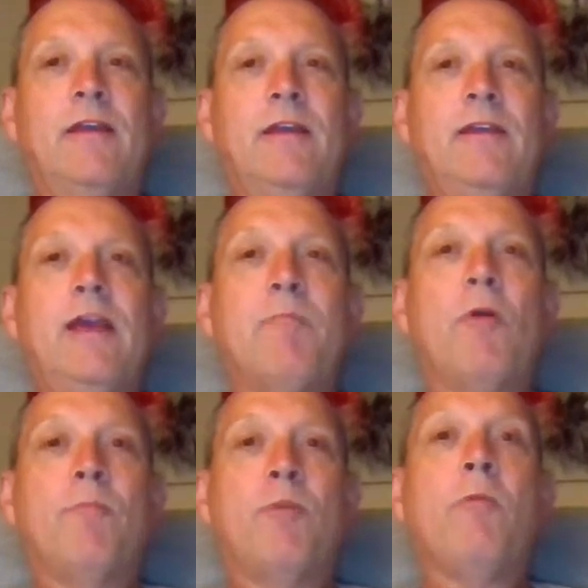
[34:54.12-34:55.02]
Yeah,
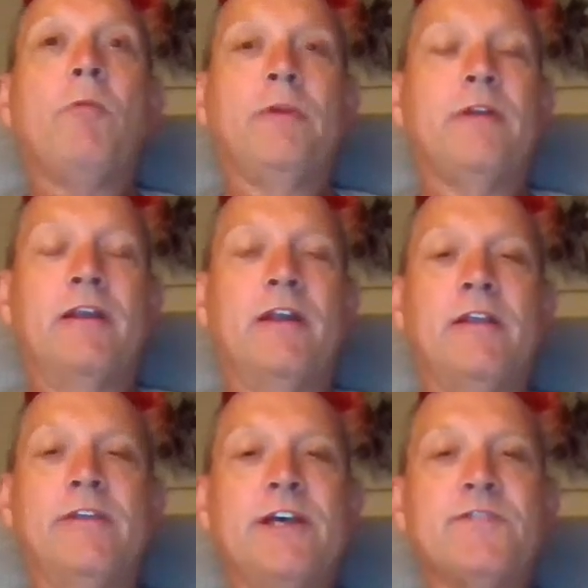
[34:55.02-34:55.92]
probably. And
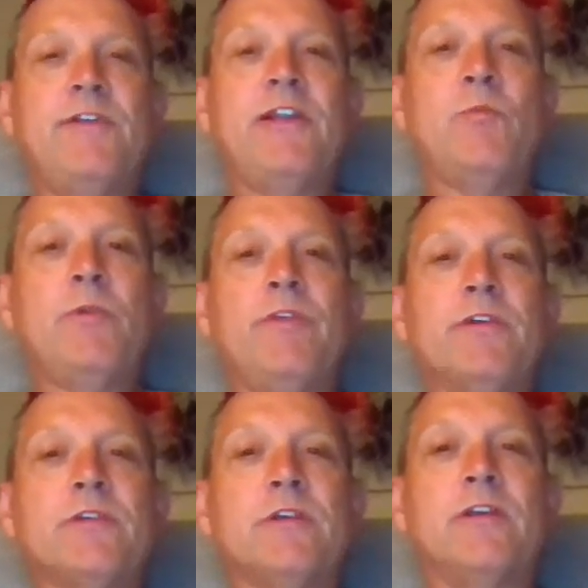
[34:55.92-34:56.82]
it does fit in with
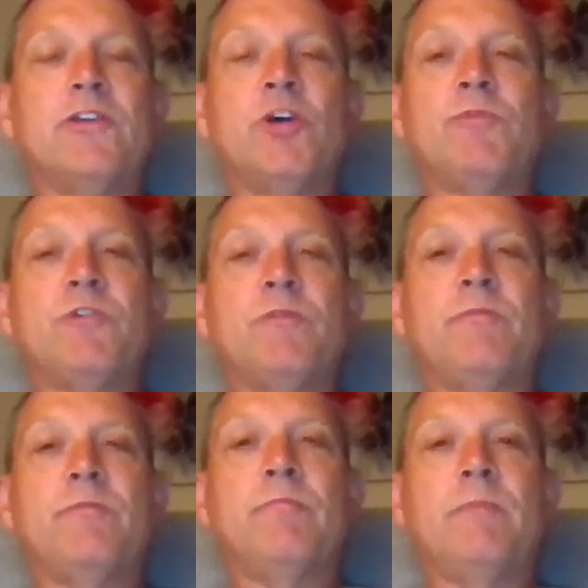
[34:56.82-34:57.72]
this in terms of
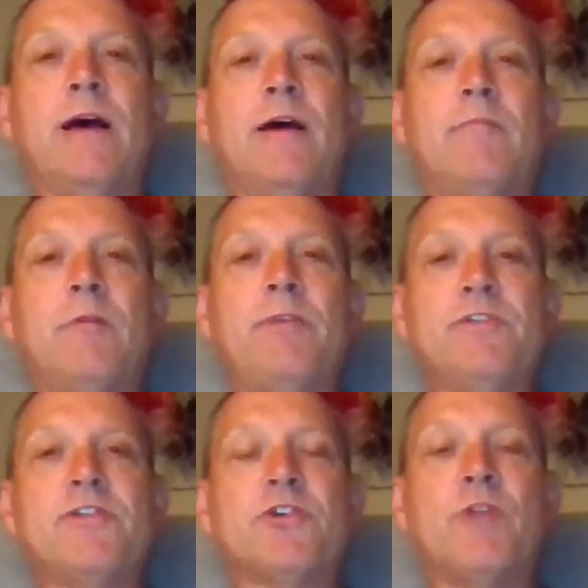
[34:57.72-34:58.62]
a
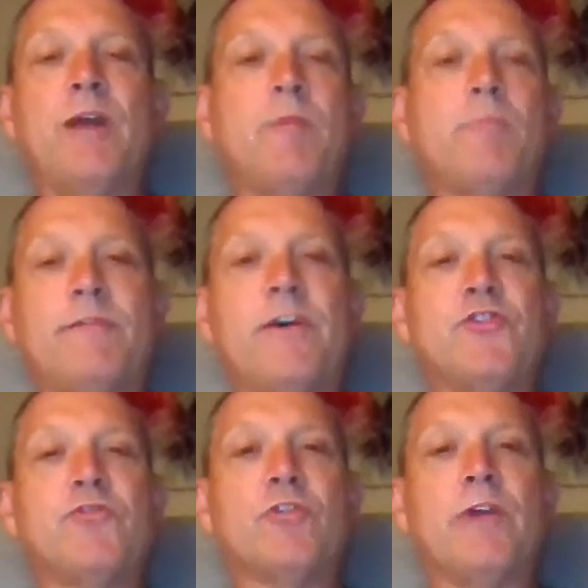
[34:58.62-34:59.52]
business career, my
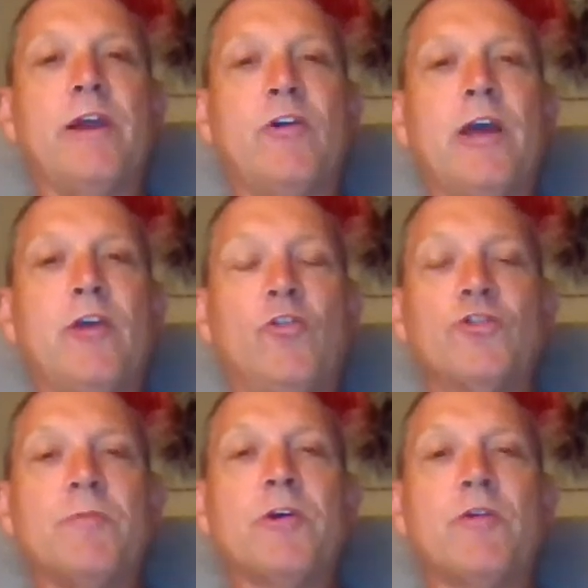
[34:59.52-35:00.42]
professional career, and
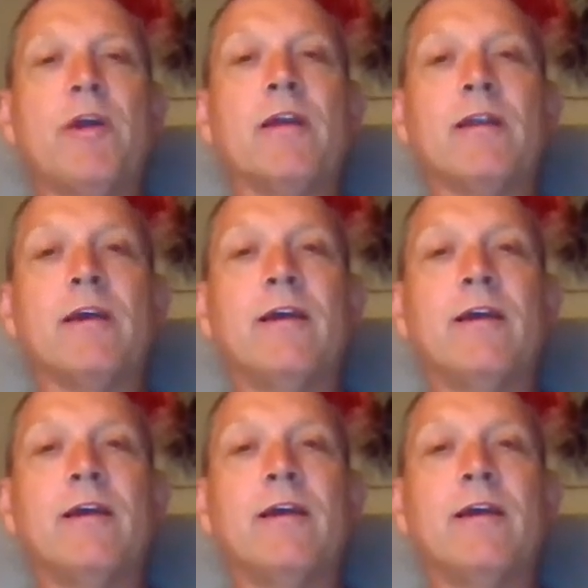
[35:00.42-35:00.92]
also my cricket.